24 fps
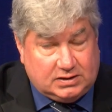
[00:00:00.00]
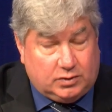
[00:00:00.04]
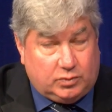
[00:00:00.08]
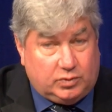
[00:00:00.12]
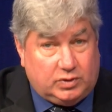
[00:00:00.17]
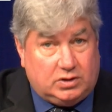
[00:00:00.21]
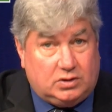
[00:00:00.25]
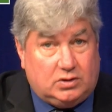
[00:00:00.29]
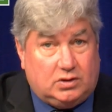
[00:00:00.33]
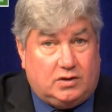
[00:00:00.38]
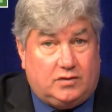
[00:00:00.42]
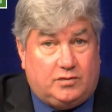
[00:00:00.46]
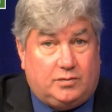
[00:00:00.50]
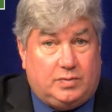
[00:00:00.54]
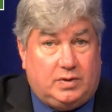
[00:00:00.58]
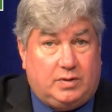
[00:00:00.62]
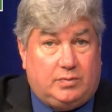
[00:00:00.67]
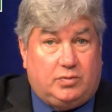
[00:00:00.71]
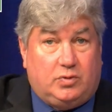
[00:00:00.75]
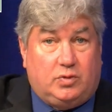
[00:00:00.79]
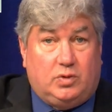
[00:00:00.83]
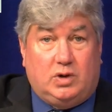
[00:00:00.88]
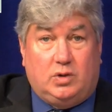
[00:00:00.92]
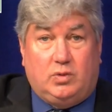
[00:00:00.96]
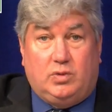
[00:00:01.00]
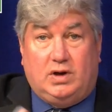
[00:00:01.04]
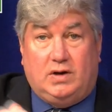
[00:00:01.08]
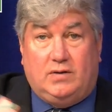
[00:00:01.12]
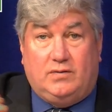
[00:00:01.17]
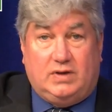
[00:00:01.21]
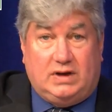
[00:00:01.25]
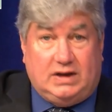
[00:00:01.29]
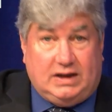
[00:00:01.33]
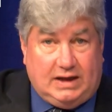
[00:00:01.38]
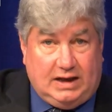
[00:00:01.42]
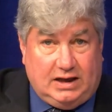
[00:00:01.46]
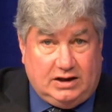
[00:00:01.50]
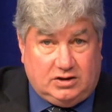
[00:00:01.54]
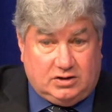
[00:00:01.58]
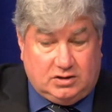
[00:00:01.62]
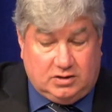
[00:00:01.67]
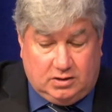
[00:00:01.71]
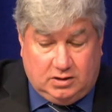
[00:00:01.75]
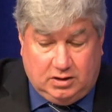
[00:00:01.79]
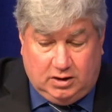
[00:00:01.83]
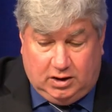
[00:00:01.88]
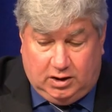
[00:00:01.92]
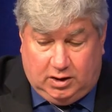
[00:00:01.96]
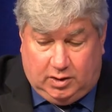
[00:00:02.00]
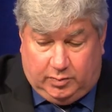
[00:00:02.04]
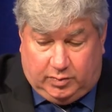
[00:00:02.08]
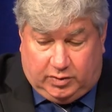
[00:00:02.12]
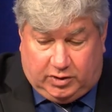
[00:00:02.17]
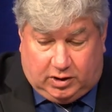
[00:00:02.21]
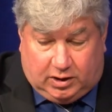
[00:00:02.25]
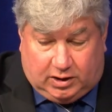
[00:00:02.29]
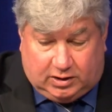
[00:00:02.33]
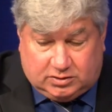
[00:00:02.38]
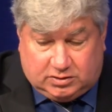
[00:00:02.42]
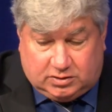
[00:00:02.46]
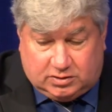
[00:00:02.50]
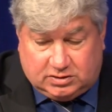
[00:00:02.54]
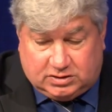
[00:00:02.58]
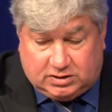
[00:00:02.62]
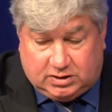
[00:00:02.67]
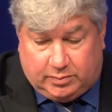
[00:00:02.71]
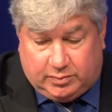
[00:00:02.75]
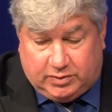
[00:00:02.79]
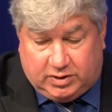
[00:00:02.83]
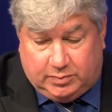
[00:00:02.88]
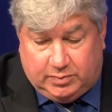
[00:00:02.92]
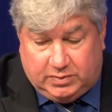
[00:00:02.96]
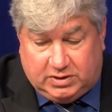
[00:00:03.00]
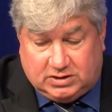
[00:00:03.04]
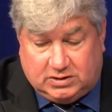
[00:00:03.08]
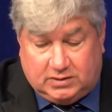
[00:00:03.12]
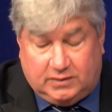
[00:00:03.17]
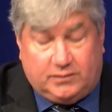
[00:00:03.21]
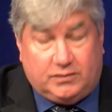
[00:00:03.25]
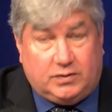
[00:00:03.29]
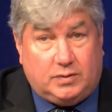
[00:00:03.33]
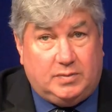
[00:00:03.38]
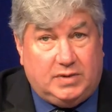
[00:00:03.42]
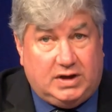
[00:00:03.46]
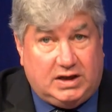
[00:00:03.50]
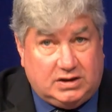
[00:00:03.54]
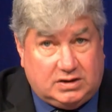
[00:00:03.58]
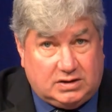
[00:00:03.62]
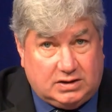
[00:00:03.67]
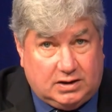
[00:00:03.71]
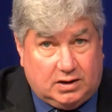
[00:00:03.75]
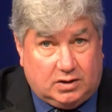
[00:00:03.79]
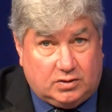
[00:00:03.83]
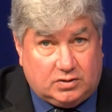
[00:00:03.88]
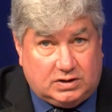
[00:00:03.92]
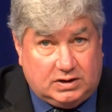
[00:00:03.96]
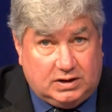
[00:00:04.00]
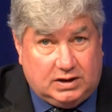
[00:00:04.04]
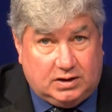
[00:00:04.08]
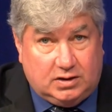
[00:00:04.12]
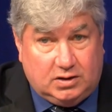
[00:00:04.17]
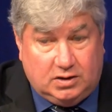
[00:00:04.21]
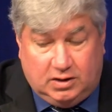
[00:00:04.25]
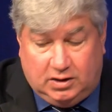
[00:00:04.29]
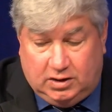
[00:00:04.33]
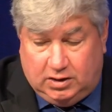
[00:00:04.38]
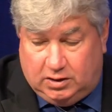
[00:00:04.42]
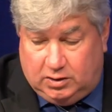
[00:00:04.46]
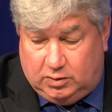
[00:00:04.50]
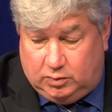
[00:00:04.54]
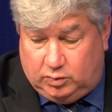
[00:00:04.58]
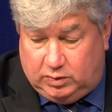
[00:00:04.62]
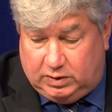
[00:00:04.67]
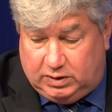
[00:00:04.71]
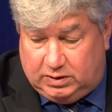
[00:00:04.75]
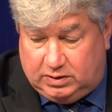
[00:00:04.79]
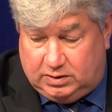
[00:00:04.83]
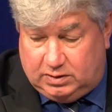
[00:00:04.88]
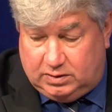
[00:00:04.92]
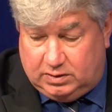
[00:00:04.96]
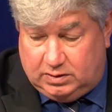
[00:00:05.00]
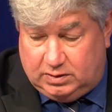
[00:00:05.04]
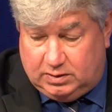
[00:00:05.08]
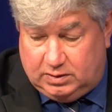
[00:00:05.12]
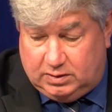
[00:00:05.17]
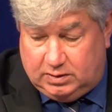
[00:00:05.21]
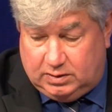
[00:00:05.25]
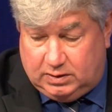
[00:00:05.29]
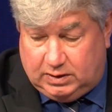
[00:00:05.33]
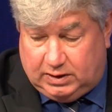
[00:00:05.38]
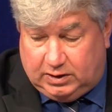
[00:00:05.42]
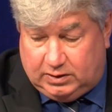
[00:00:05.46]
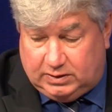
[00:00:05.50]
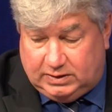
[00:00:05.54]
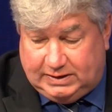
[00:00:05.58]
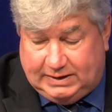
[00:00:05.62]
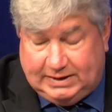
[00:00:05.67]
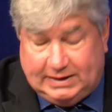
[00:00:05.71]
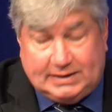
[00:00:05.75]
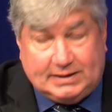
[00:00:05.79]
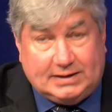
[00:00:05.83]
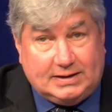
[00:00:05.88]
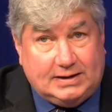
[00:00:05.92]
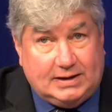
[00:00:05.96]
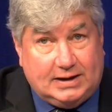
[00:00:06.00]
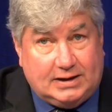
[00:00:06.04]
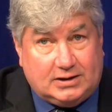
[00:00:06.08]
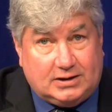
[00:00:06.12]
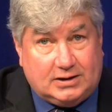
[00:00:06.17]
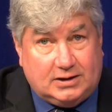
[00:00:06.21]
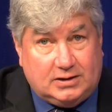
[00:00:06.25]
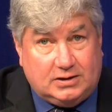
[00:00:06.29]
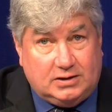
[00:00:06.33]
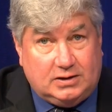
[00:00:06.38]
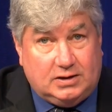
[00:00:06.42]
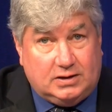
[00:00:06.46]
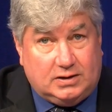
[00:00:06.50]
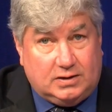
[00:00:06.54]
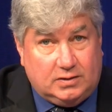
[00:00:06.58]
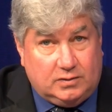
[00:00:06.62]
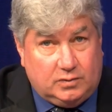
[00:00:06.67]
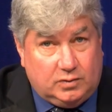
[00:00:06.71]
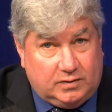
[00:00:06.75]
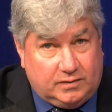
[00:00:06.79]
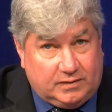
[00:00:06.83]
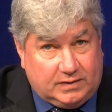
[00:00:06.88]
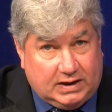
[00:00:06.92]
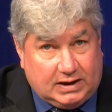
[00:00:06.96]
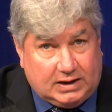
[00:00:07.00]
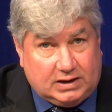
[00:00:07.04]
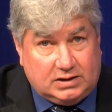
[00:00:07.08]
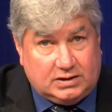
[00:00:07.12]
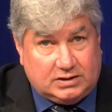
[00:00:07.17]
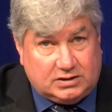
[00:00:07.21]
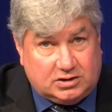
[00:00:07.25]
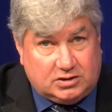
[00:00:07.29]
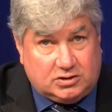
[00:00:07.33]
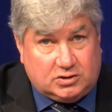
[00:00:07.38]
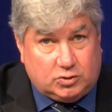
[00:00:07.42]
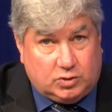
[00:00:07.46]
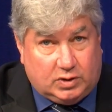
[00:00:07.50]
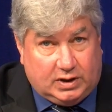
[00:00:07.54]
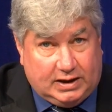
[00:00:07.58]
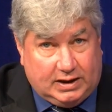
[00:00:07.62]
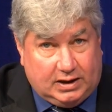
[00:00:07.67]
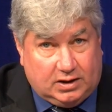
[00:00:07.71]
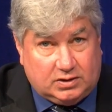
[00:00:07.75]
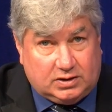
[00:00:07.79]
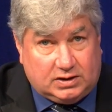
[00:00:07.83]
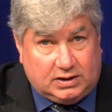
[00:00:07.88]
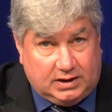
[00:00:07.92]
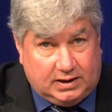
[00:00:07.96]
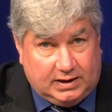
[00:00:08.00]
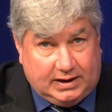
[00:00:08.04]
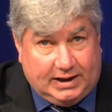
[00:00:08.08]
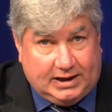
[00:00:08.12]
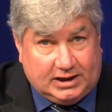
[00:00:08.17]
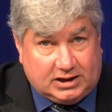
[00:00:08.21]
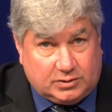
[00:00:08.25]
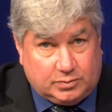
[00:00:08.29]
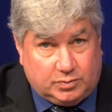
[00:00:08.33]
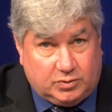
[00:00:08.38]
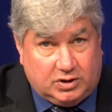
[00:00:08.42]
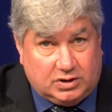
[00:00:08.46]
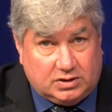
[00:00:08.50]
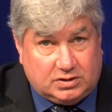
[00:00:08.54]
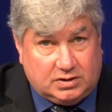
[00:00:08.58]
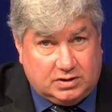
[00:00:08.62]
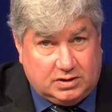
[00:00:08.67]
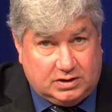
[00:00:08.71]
Now, we don't know if people went away on vacation, but also some of the misinformation out there with uh, on the internet that you, we've got to listen to our healthcare experts.